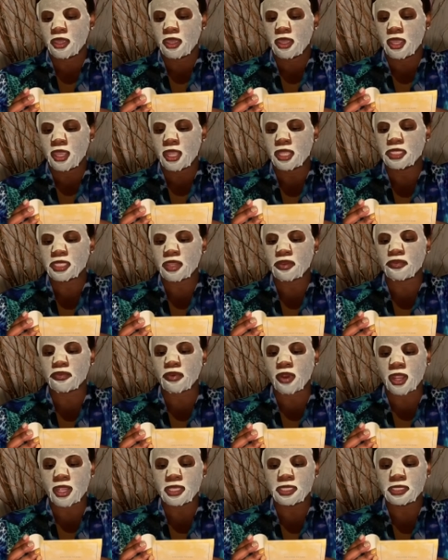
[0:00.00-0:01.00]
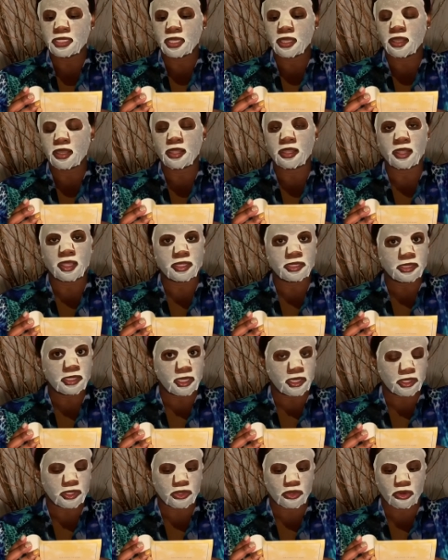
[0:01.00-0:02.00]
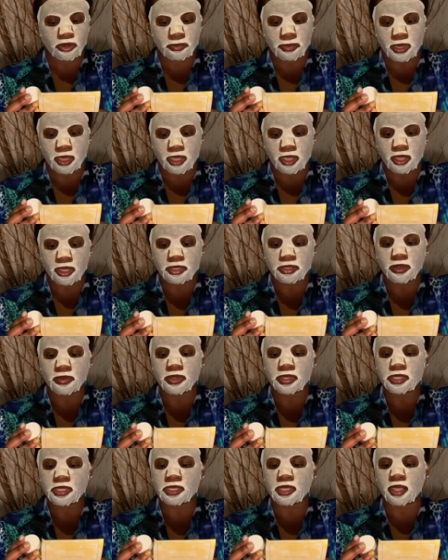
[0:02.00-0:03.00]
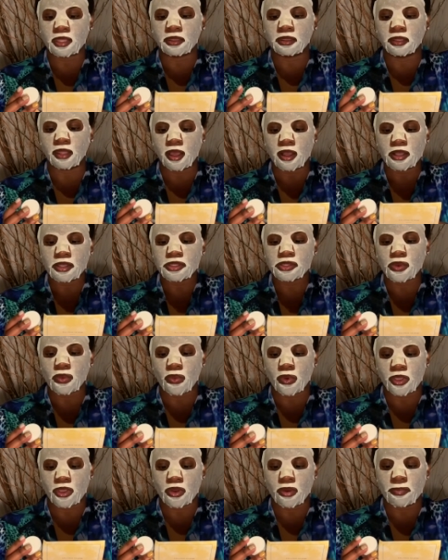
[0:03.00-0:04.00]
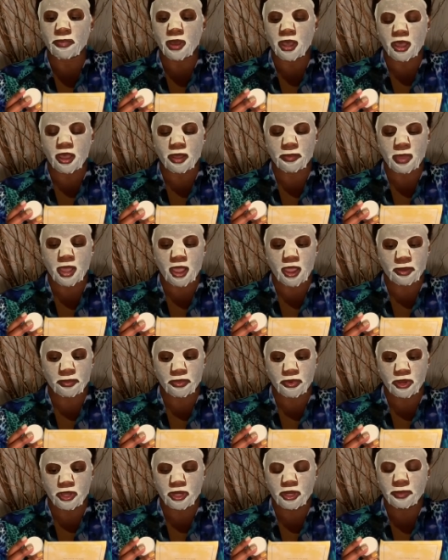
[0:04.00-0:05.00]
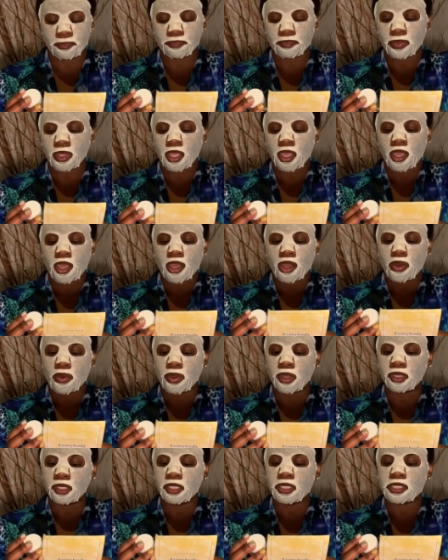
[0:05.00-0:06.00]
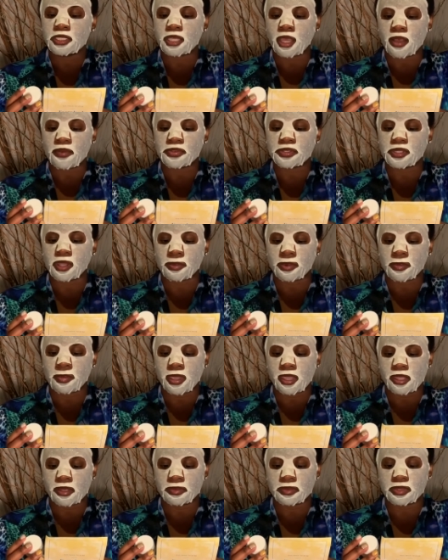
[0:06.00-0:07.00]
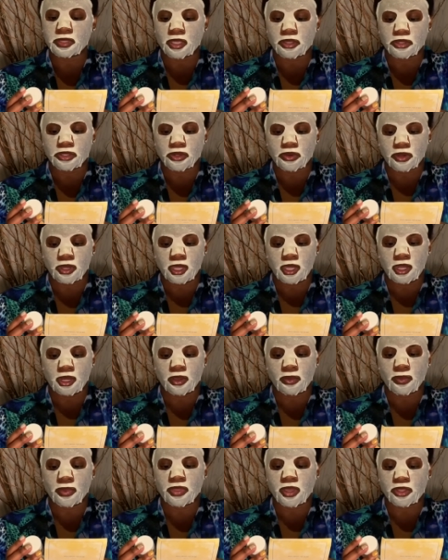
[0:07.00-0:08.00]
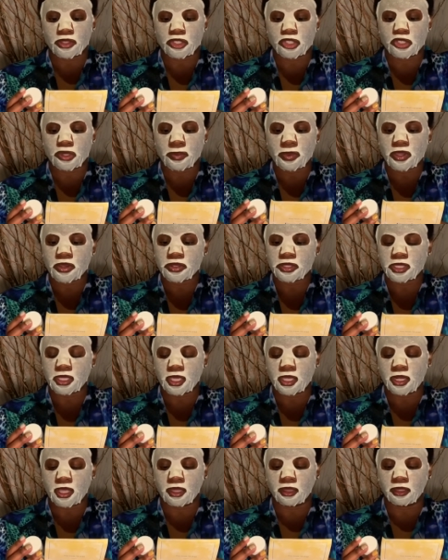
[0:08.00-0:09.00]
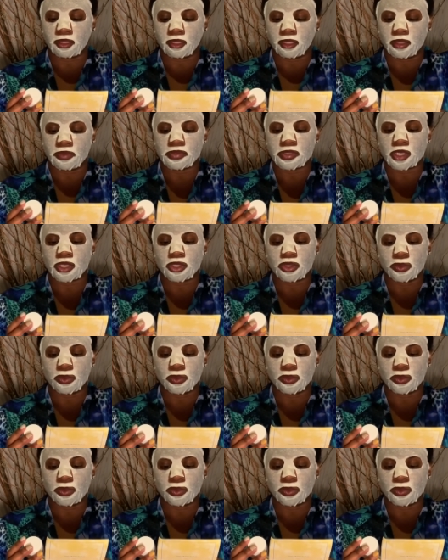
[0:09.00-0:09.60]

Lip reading: It's a rice cleansing sorbet. So this is a Luxe Oil Balm hybrid. Quickly dissolves stubborn makeup sunscreen without stripping your skin and leaves you